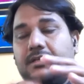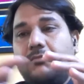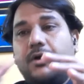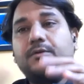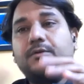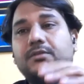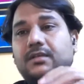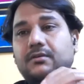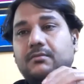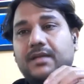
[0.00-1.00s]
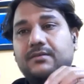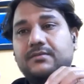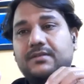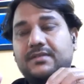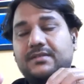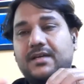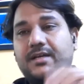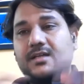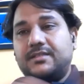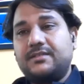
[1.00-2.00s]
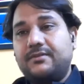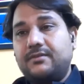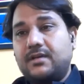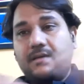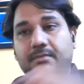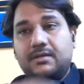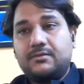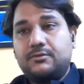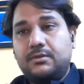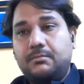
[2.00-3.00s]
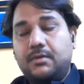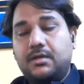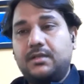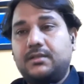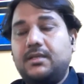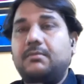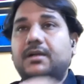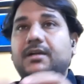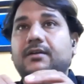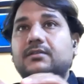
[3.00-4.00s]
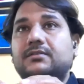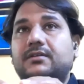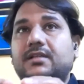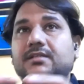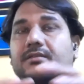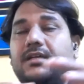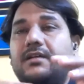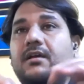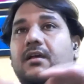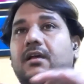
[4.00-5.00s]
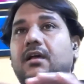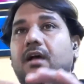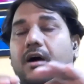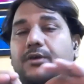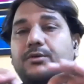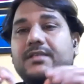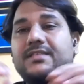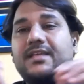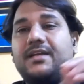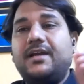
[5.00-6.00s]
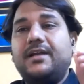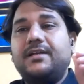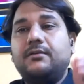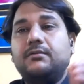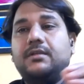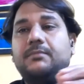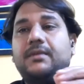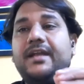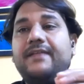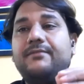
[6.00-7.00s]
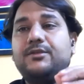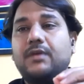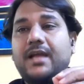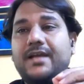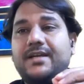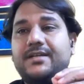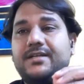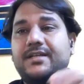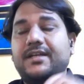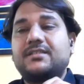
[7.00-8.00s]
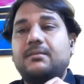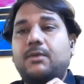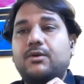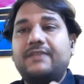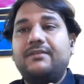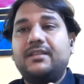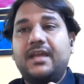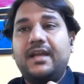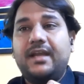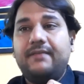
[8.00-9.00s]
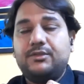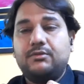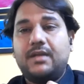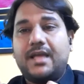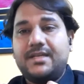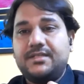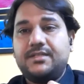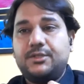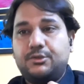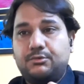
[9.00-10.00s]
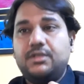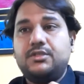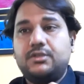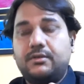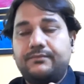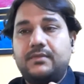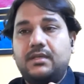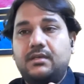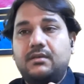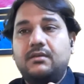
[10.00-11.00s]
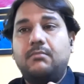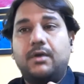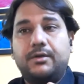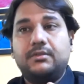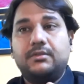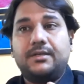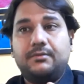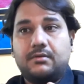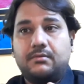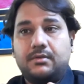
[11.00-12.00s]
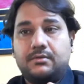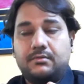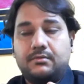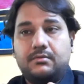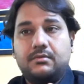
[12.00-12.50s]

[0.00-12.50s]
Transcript: modules in your microservices architecture when you are coming to the monolithic, but it also tells you that how you can segregate into them individual identity. It's about giving the individual identity to each of the module that you are going to